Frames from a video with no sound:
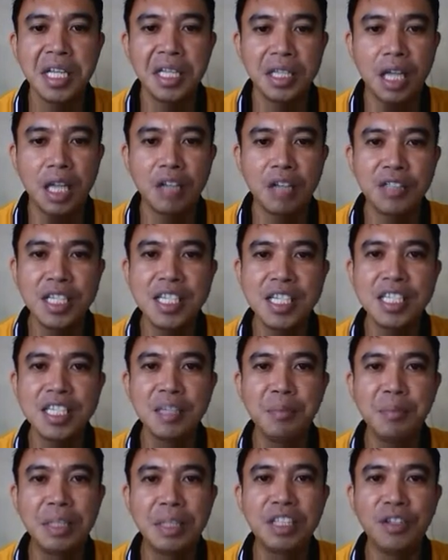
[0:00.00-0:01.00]
Now, this is a
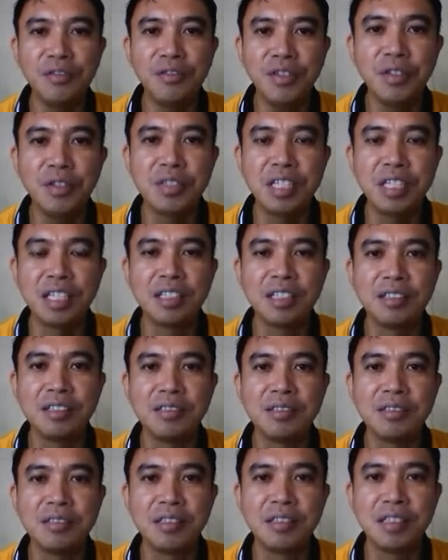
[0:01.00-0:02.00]
bit confusing,
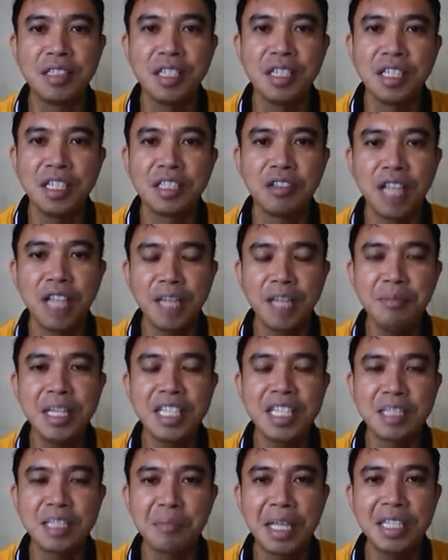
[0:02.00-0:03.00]
so let me
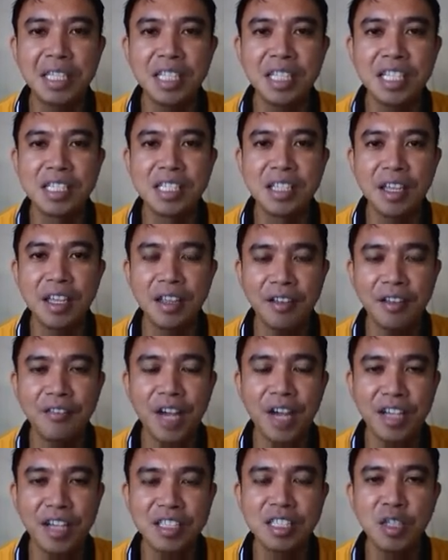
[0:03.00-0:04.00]
explain this
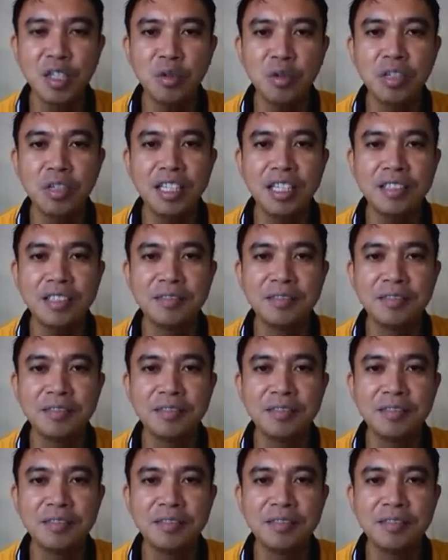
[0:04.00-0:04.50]
very slowly.